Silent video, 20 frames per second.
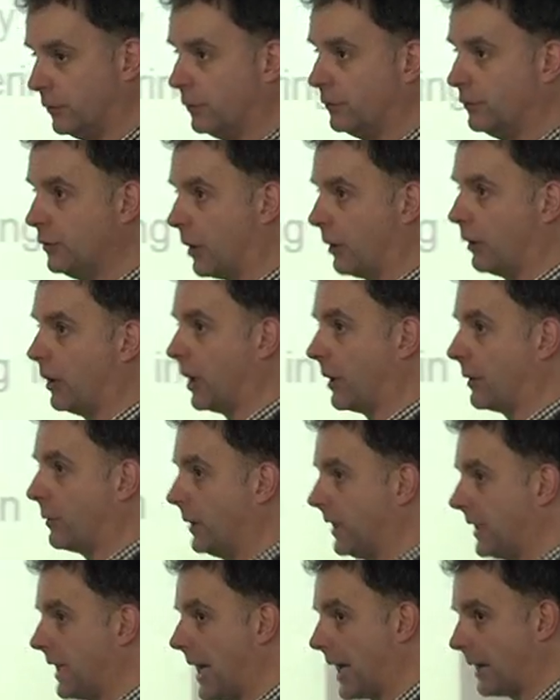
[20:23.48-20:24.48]
not like
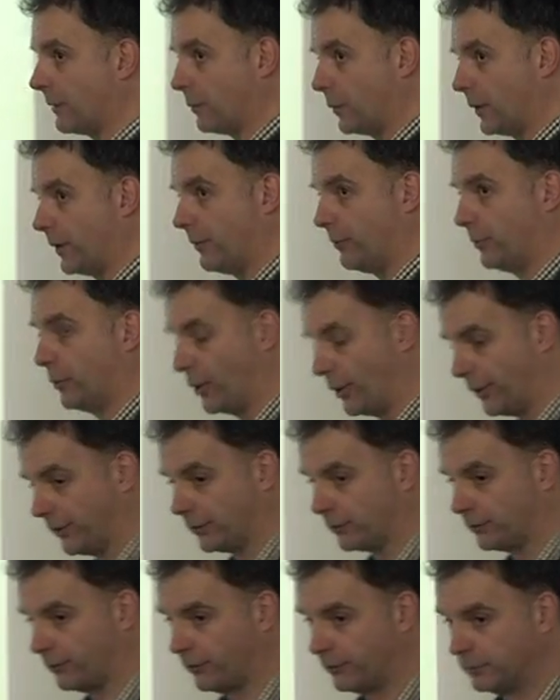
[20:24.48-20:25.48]
we can with a
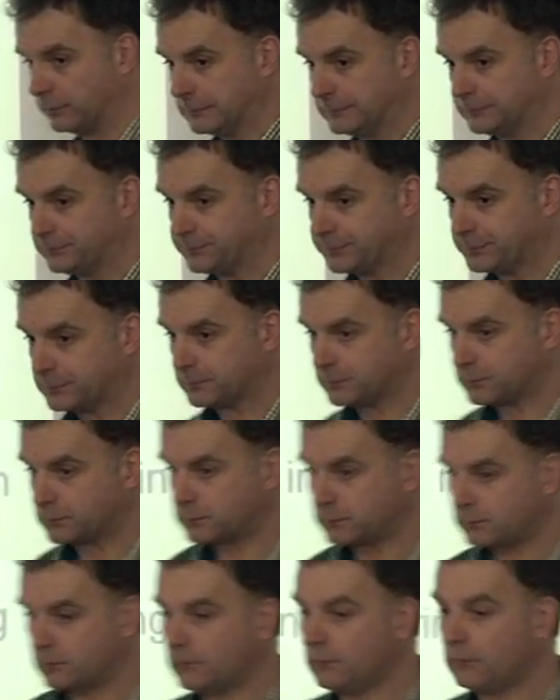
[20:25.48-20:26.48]
product.
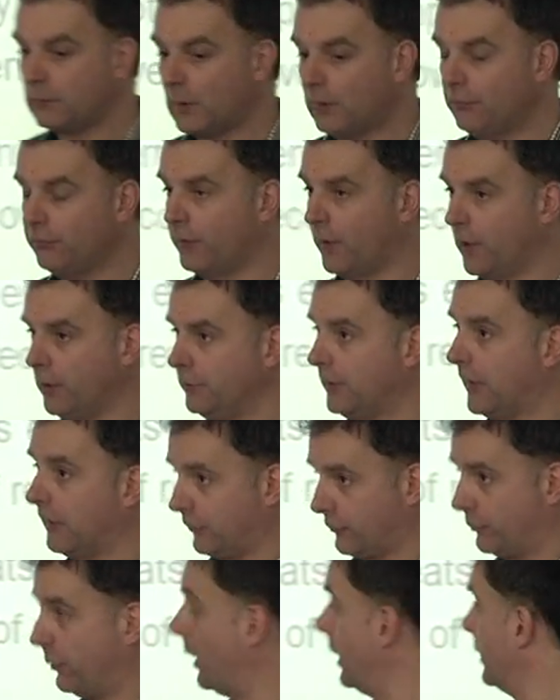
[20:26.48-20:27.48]
So
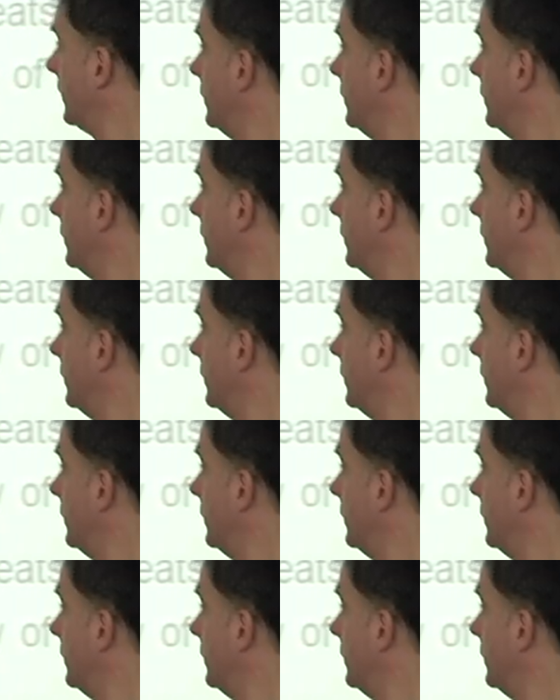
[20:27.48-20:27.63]
that's why